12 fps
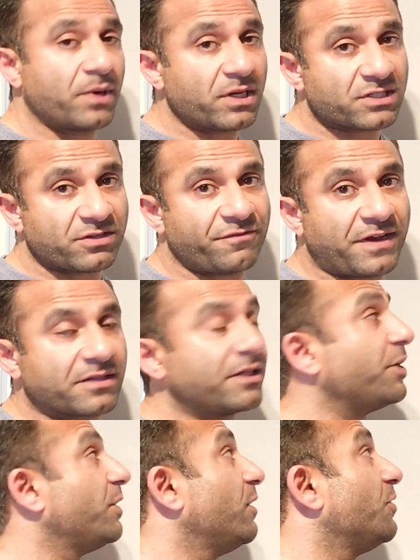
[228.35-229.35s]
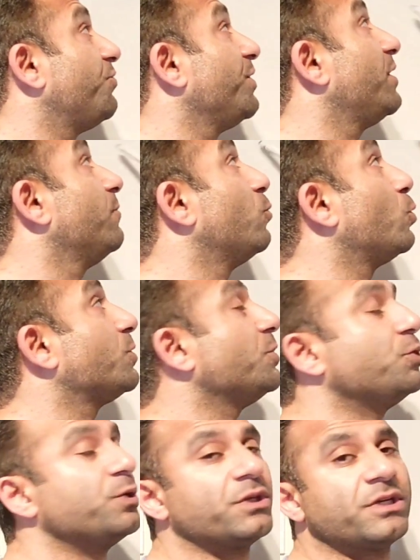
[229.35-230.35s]
Plus the fact that you're not drinking
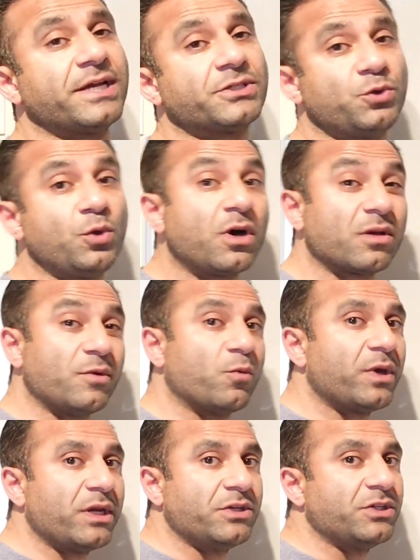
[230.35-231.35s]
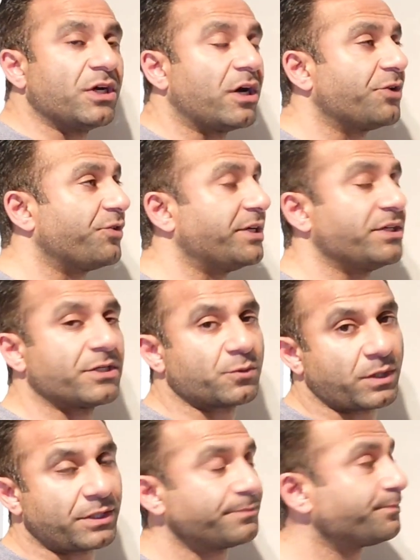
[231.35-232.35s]
water during the day, so you are going to be very dehydrated
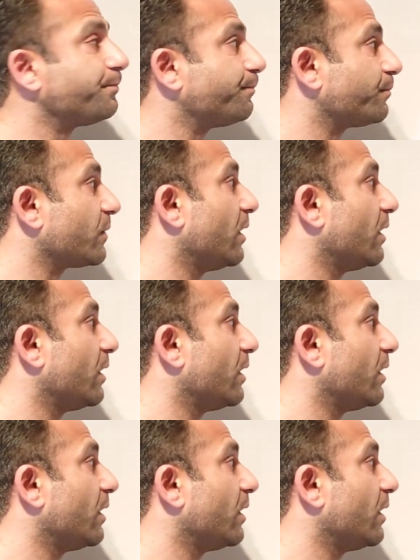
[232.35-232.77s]
as well.